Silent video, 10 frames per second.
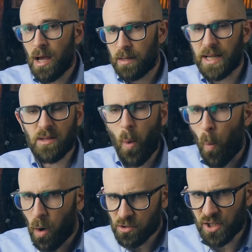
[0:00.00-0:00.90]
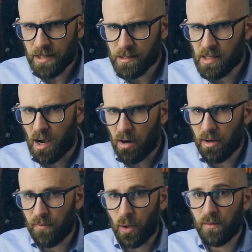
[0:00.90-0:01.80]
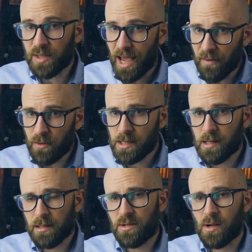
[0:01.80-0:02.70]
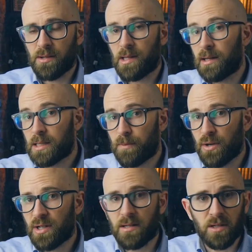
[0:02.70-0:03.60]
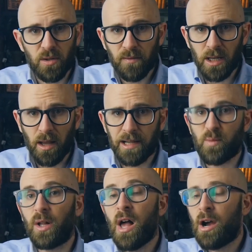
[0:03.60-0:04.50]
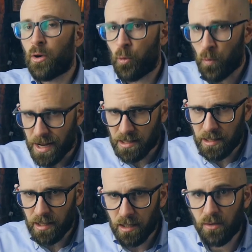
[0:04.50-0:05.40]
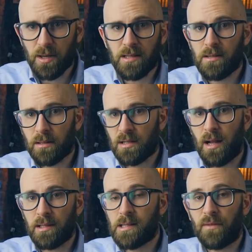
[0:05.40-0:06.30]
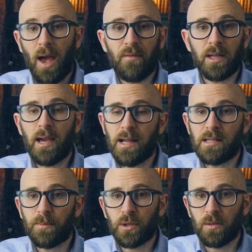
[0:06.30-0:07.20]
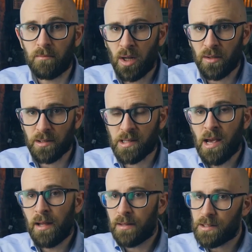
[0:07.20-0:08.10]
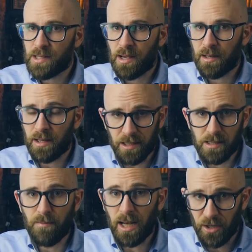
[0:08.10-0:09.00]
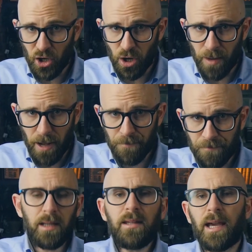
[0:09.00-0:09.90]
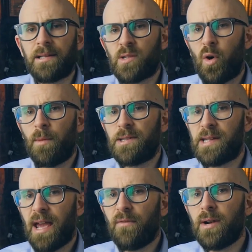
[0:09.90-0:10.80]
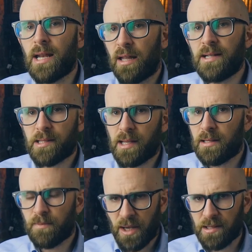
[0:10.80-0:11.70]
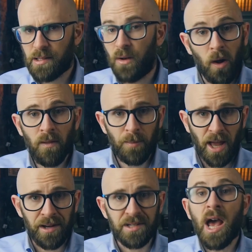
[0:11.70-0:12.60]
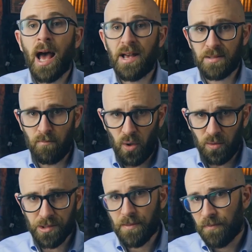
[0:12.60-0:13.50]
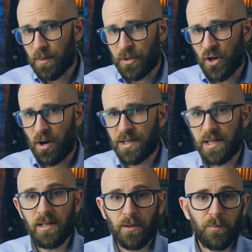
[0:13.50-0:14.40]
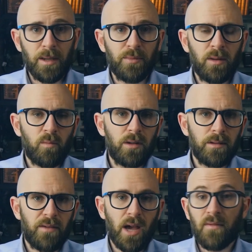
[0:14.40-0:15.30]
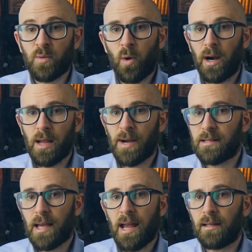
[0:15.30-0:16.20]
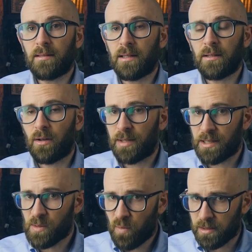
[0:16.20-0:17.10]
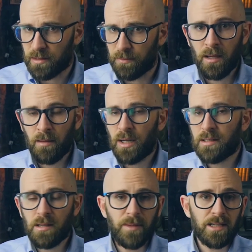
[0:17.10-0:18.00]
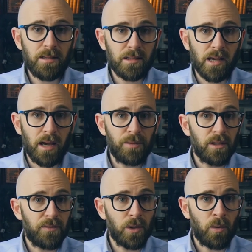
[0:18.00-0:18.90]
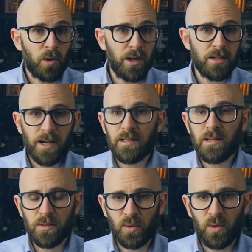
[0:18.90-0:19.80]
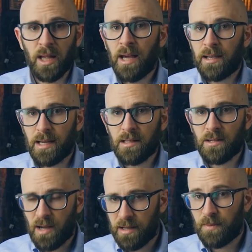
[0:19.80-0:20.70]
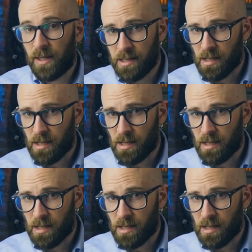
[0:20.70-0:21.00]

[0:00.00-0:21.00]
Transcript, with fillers: No matter what genes are involved, every study shows that exposure to UV light will greatly increase your chance of having atypical moles that turn into melanoma. In the end, almost every light skinned person on the planet has mold. The majority of people will never have to worry about anything ominous with them. But no matter the type, if you're worried about it at all, get it checked by a